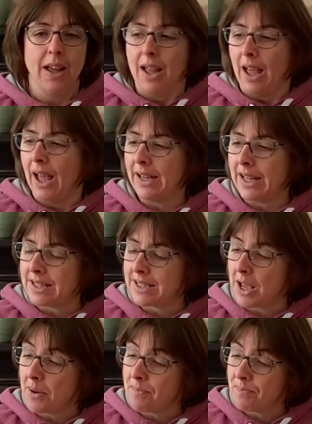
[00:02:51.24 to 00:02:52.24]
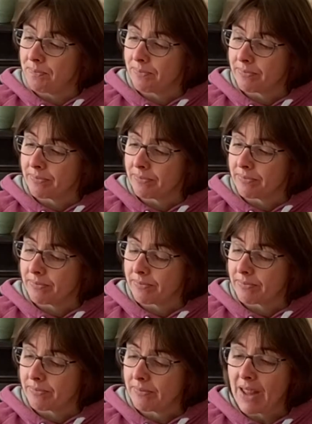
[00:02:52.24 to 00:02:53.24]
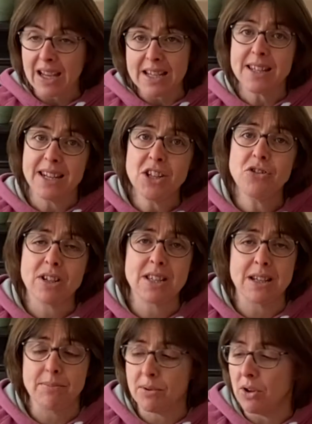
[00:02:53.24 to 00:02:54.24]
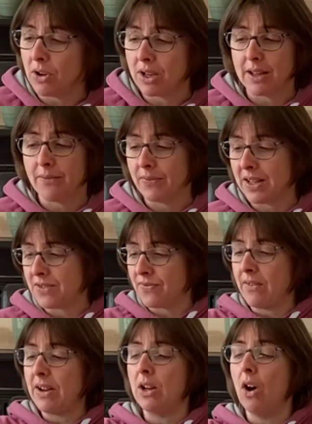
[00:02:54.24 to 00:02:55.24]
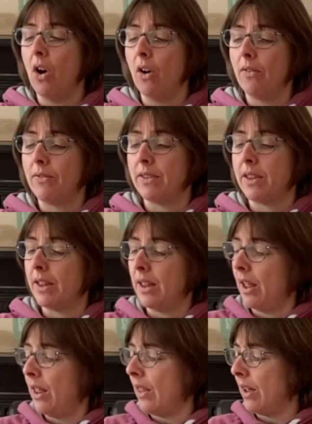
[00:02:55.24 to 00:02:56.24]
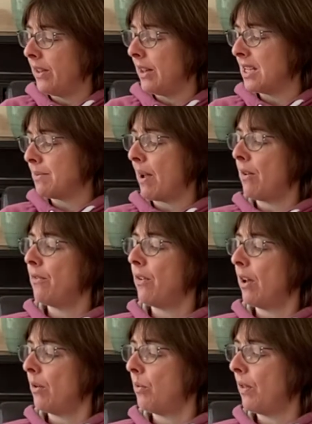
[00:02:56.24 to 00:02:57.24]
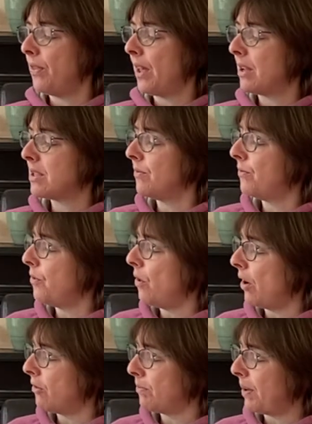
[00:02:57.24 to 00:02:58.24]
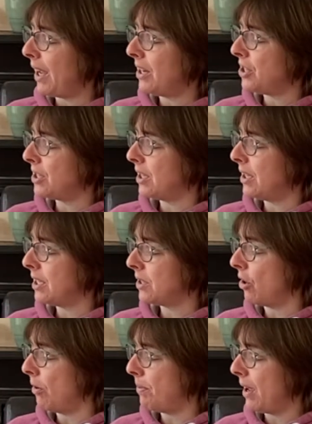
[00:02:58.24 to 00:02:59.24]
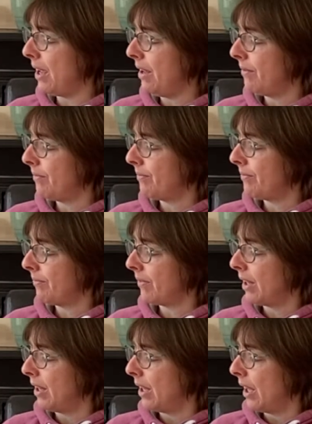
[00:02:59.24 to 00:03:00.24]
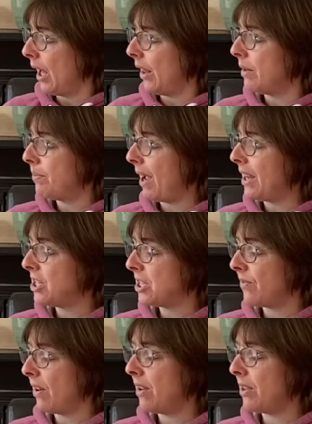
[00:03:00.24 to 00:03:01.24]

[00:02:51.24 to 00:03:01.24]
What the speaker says: And it's an interesting book. It's very long. I think there's about 1,400 pages in this copy, and the pages are very